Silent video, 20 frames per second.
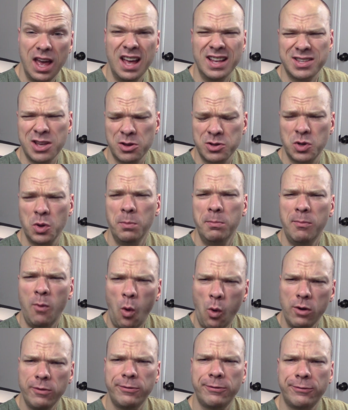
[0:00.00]
It's also
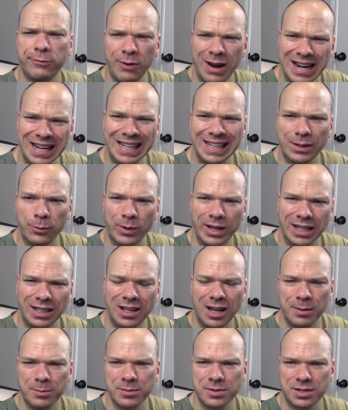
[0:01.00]
more friendly when it
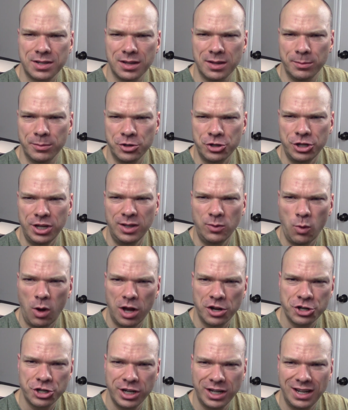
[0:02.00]
comes to the machine
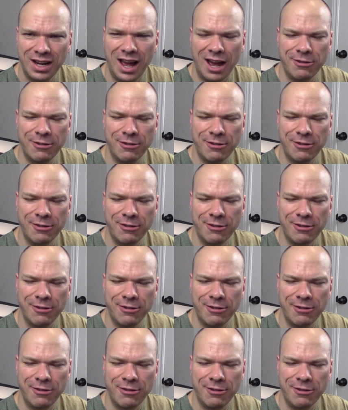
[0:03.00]
washing.